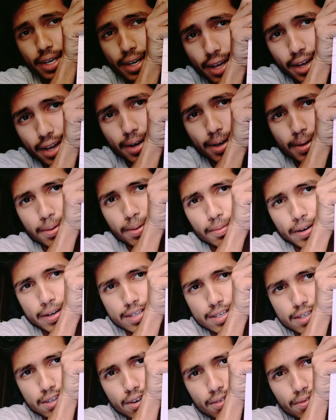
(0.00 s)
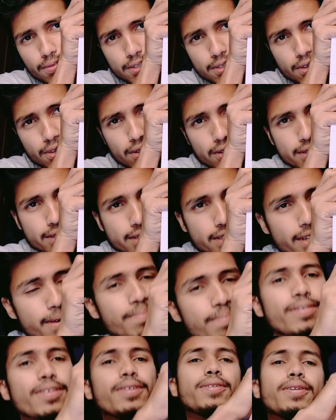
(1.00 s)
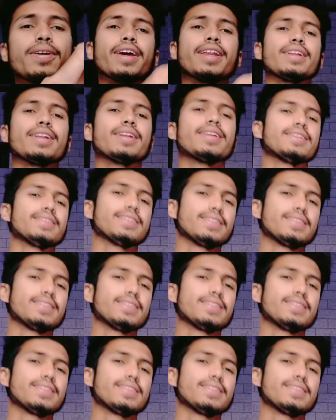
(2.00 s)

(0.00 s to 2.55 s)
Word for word: detailed version of physiology you can